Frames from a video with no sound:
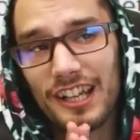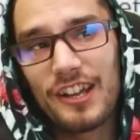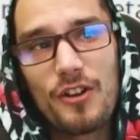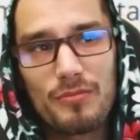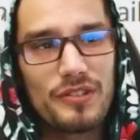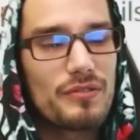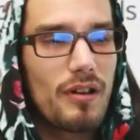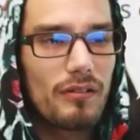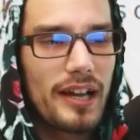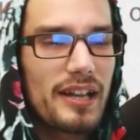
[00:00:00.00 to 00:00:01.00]
I hope we do
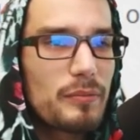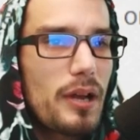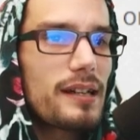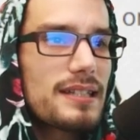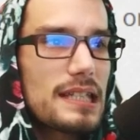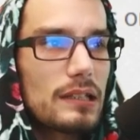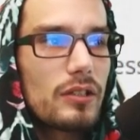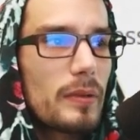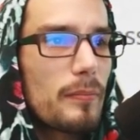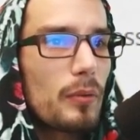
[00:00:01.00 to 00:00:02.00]
all right. I've been practicing a
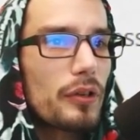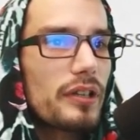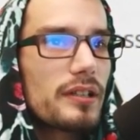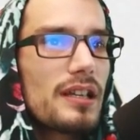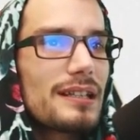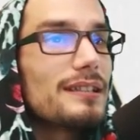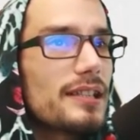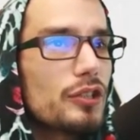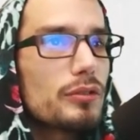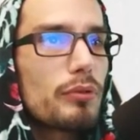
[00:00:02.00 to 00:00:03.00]
little bit, but we're going to
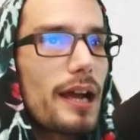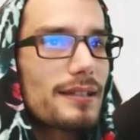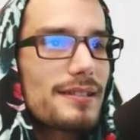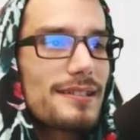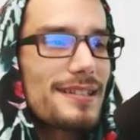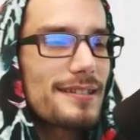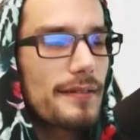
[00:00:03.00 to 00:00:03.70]
continue to practice because it's,